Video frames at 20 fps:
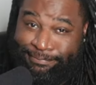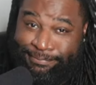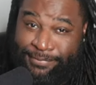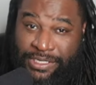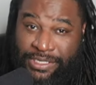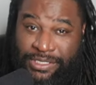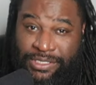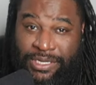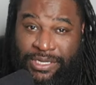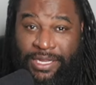
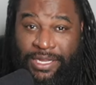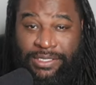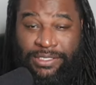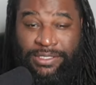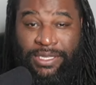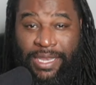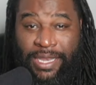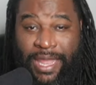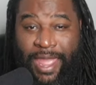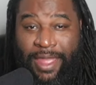This changes
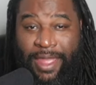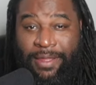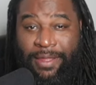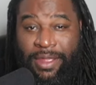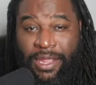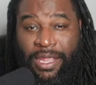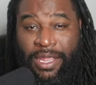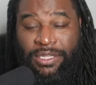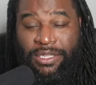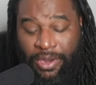a lot.
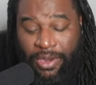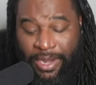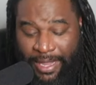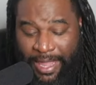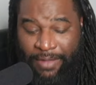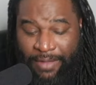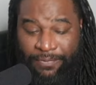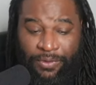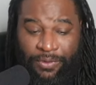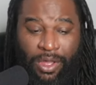That's all I
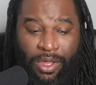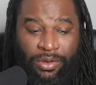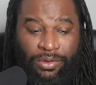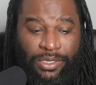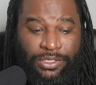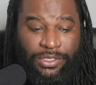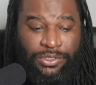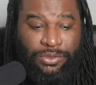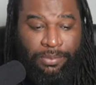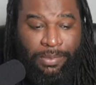got for y'all on
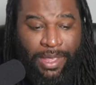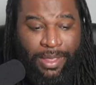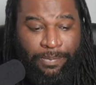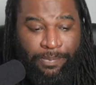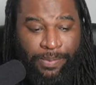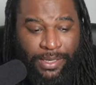this one, man.